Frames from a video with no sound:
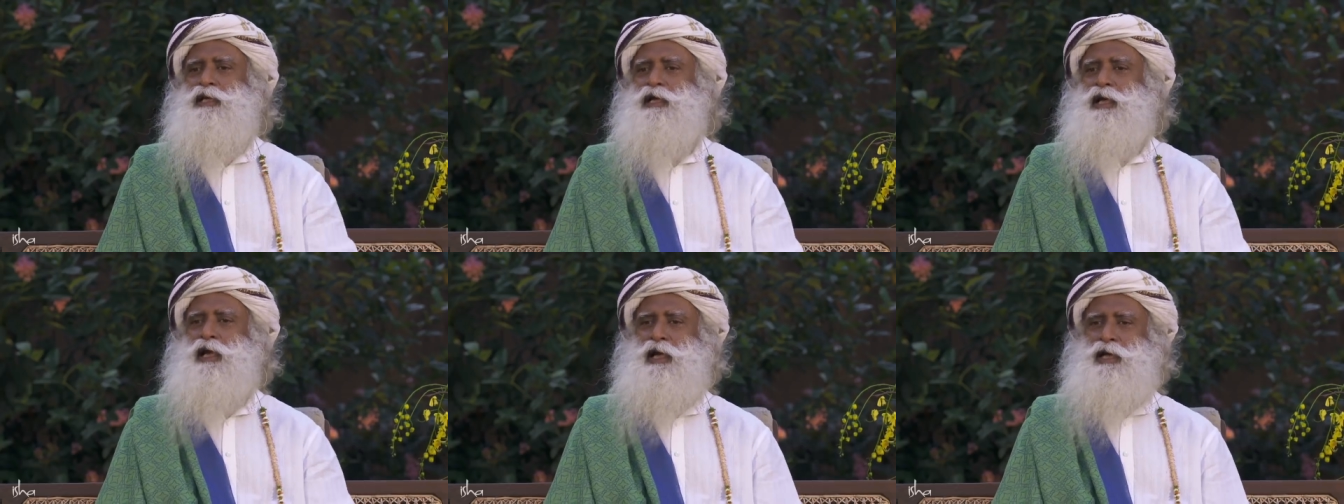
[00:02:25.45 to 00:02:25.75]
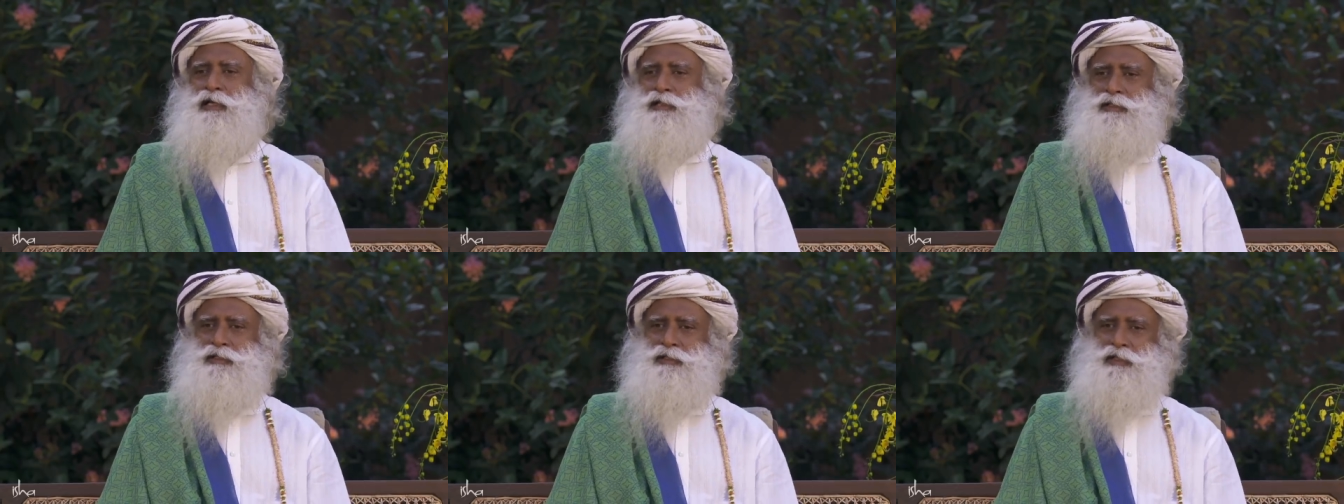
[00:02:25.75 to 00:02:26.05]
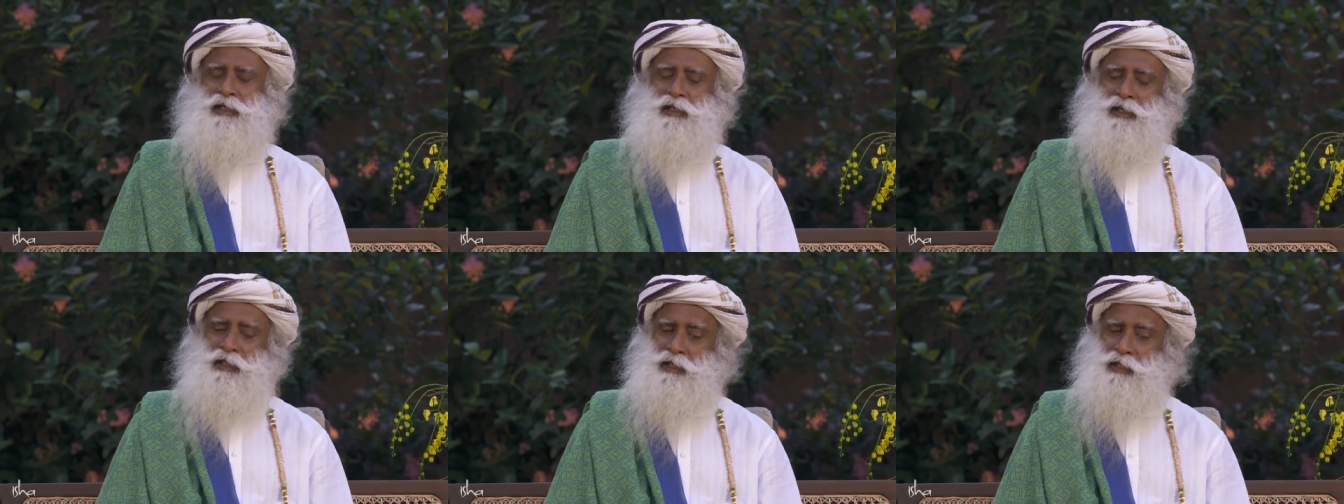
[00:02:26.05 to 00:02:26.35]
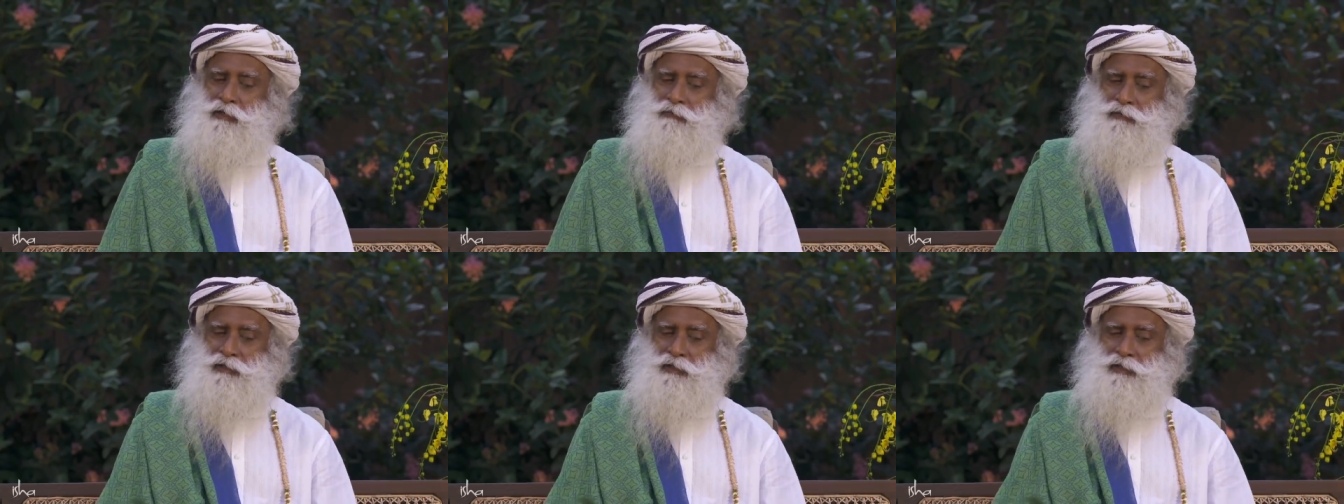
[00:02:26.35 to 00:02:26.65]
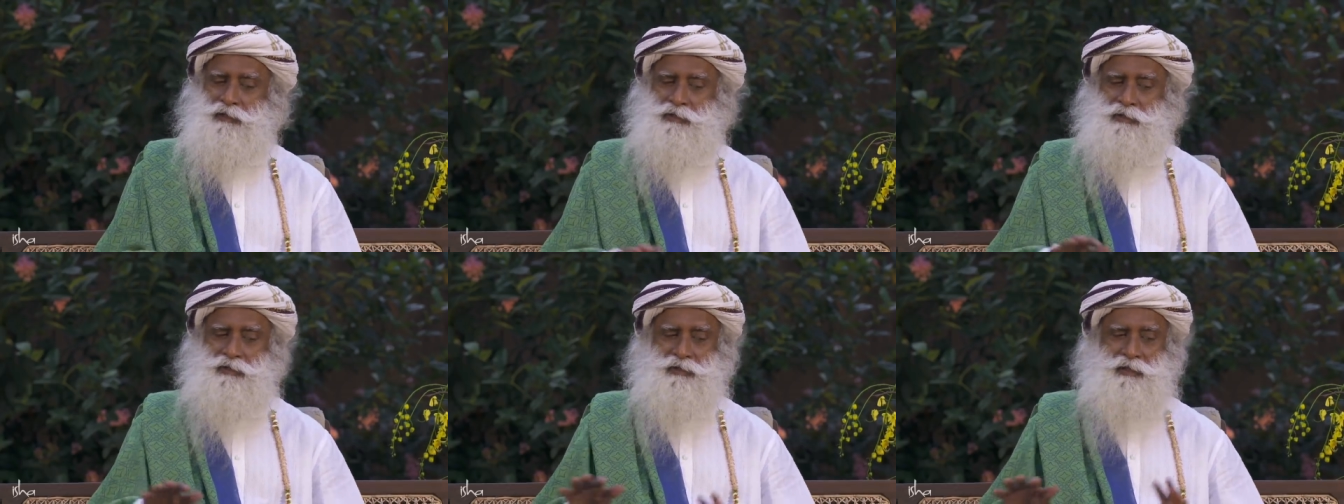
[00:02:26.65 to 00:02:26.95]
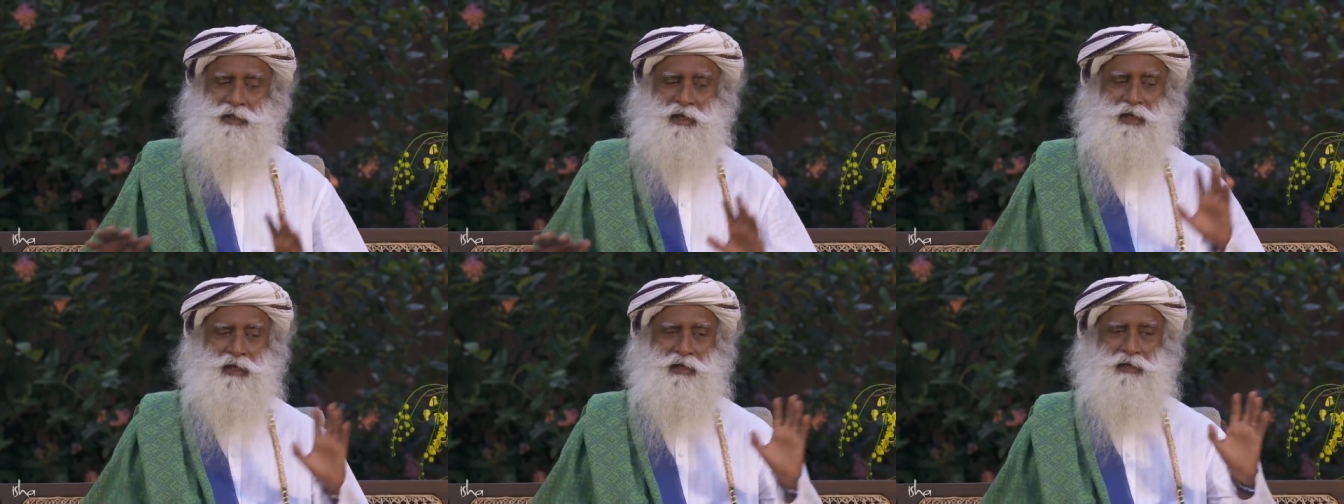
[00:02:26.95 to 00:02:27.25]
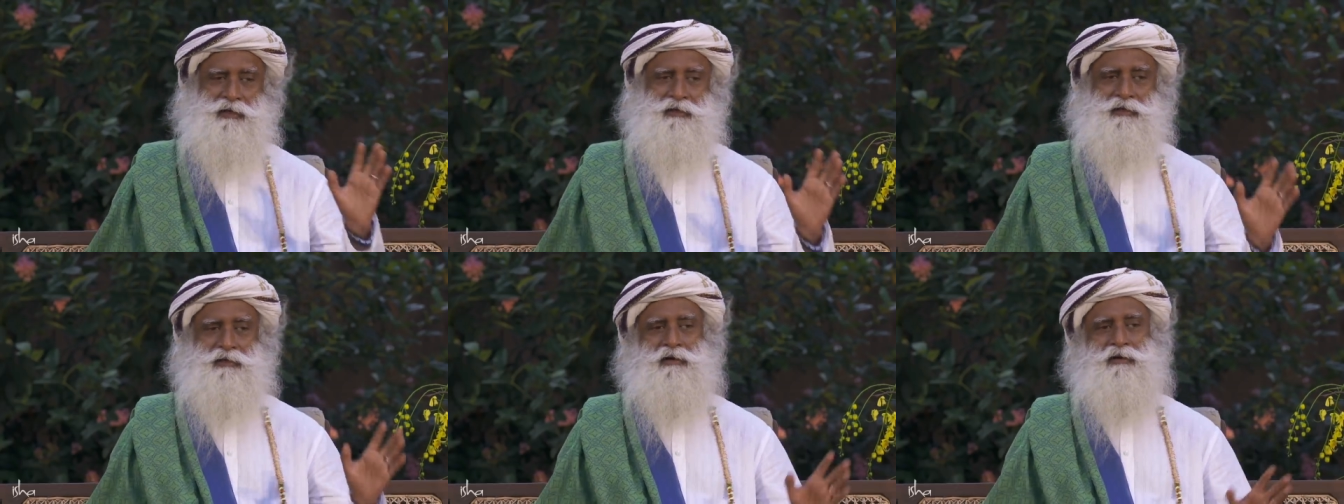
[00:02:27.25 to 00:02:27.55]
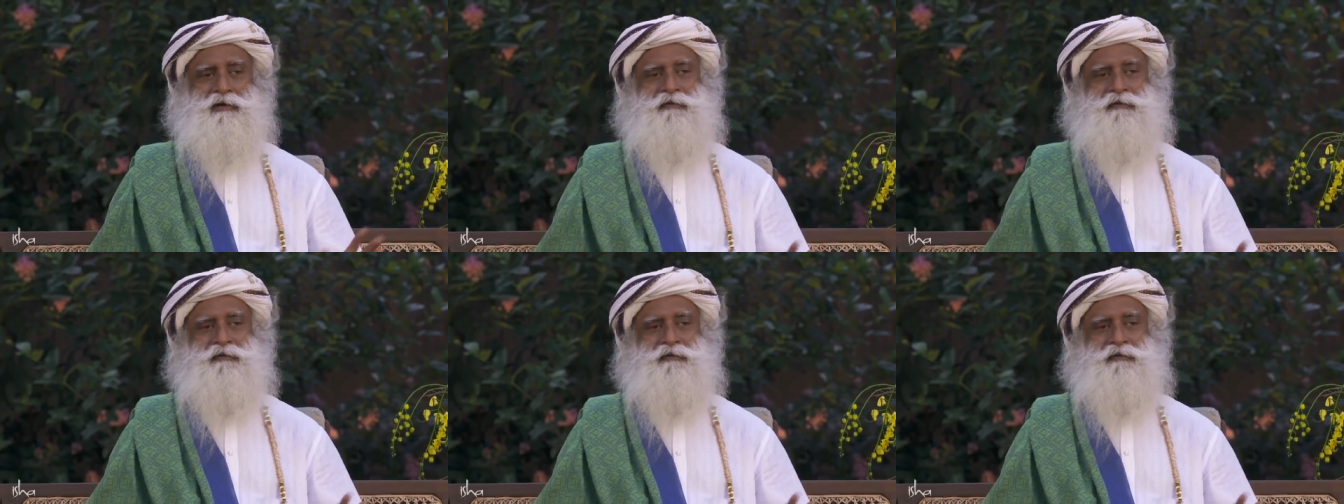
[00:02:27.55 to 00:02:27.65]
has. If this terrain or if